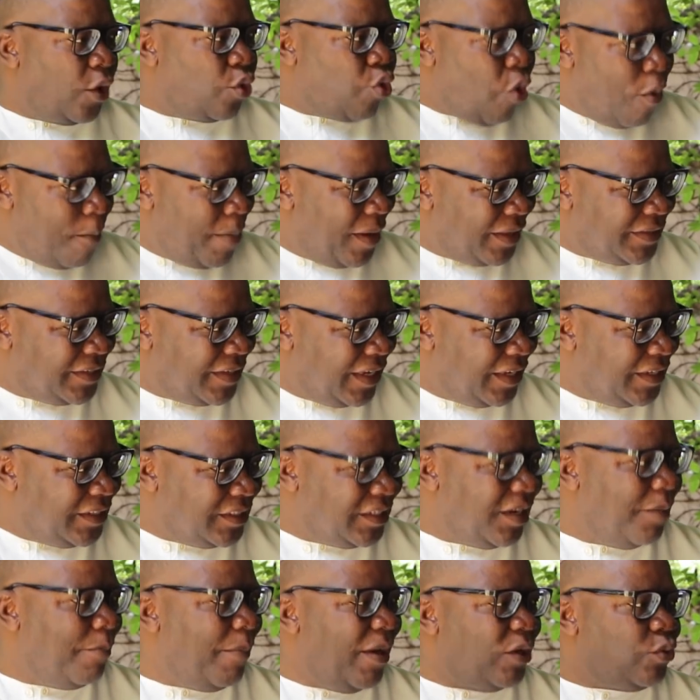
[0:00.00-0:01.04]

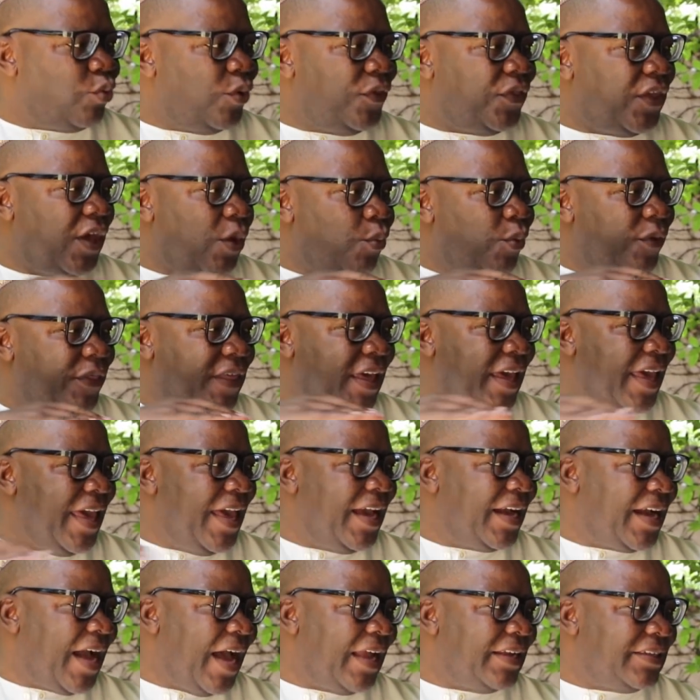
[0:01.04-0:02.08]
compensate, but with a
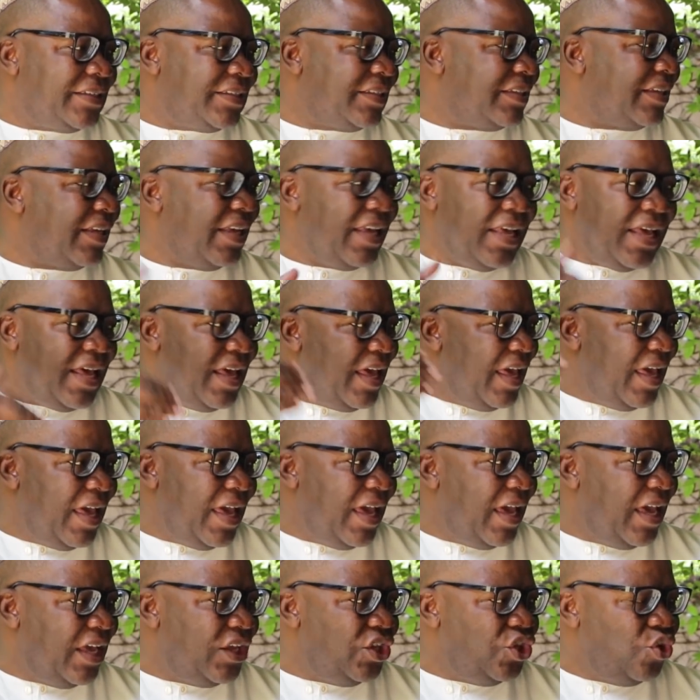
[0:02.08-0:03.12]
haircut.
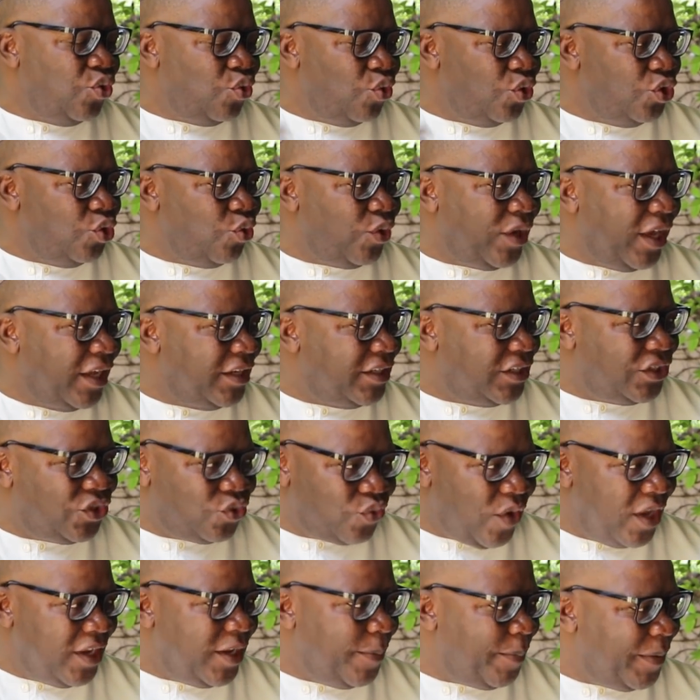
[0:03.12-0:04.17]
You get
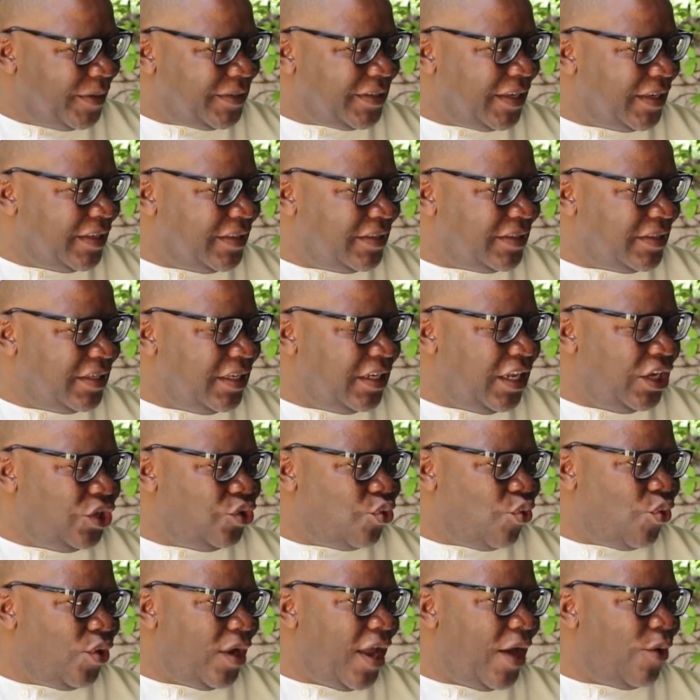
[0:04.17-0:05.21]
20% in a
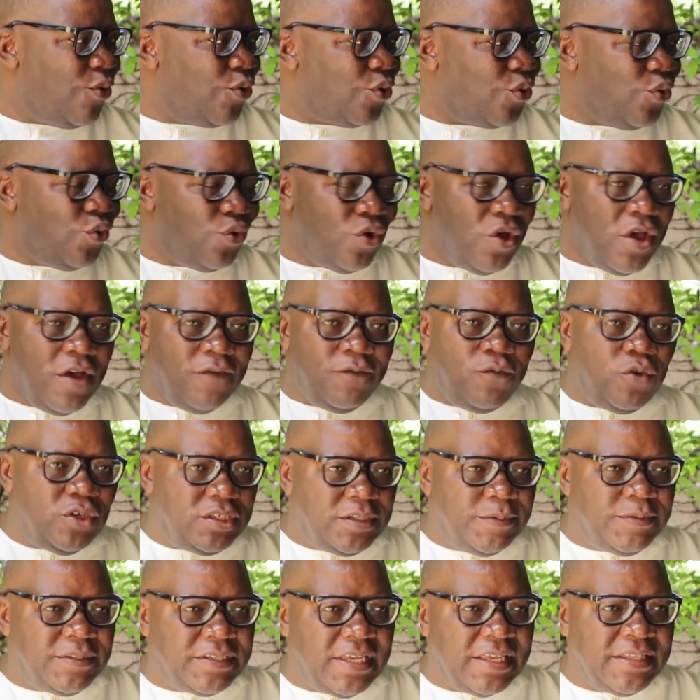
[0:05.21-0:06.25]
dollar or
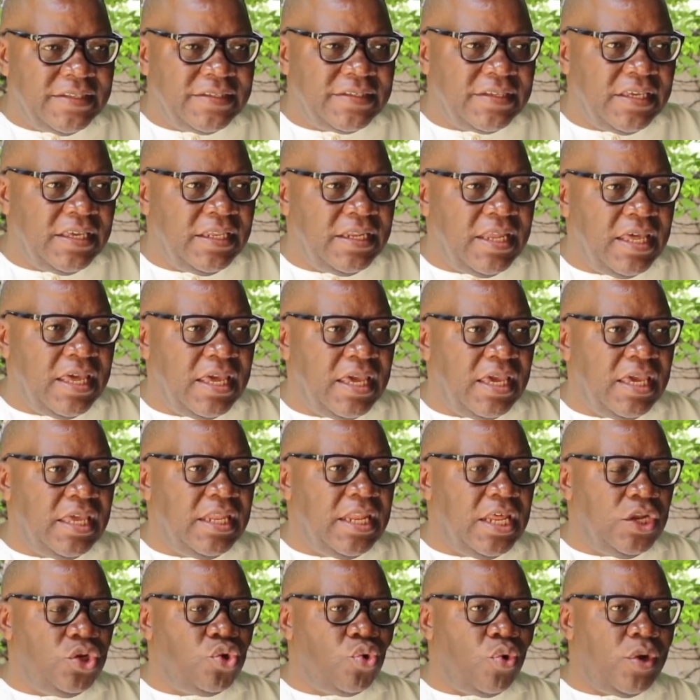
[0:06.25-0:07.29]
40 cents in
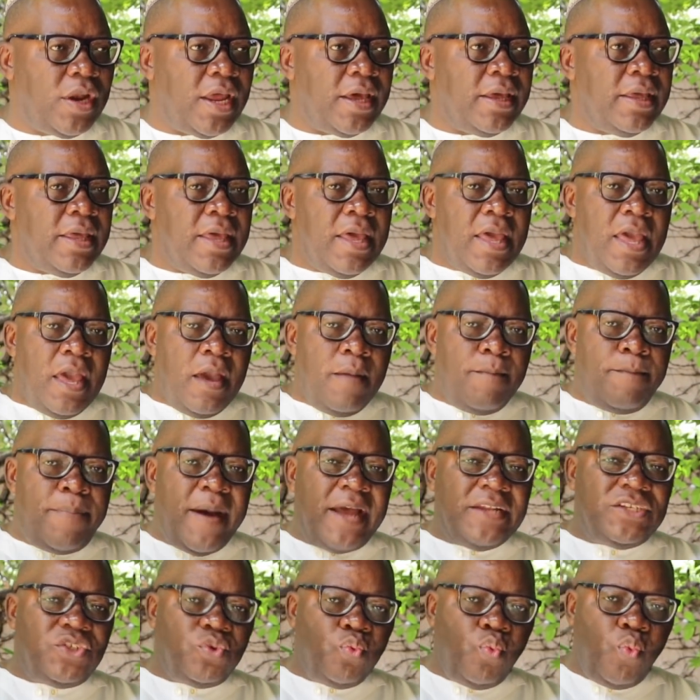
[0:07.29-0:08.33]
a dollar.
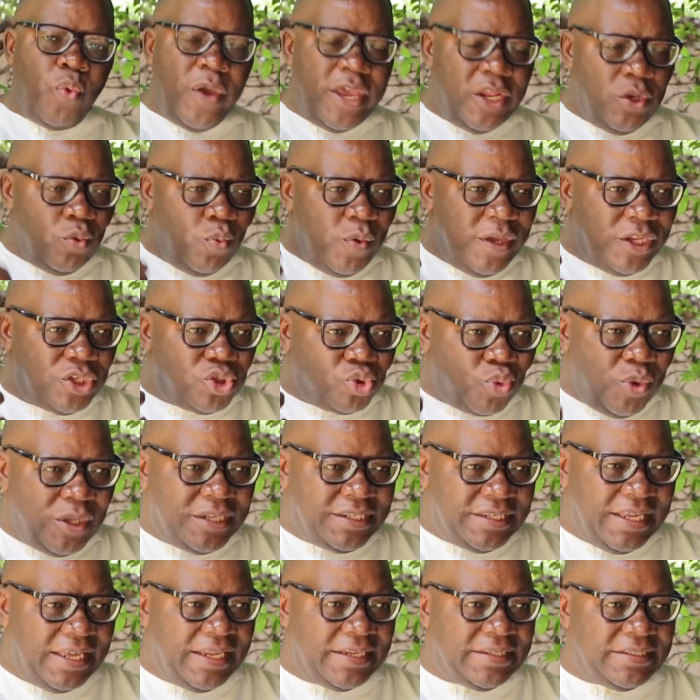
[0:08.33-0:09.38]
But when we
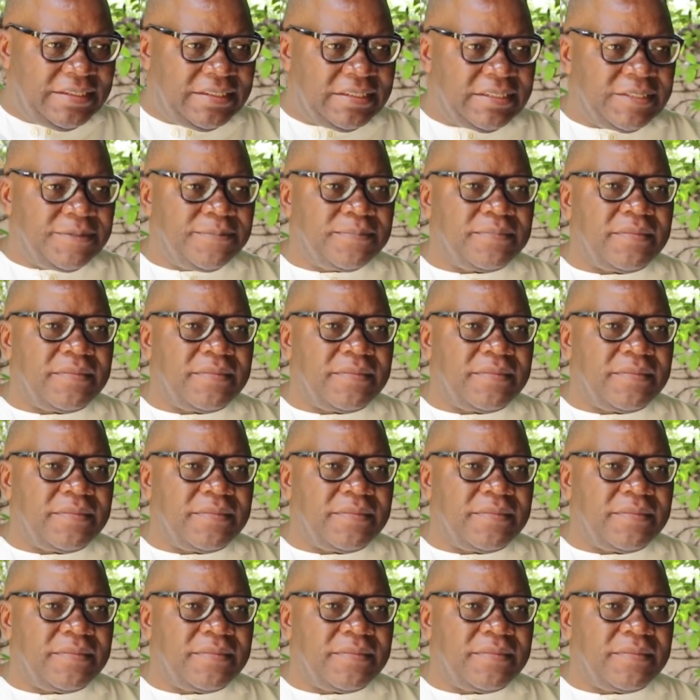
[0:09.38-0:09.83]
tweeted,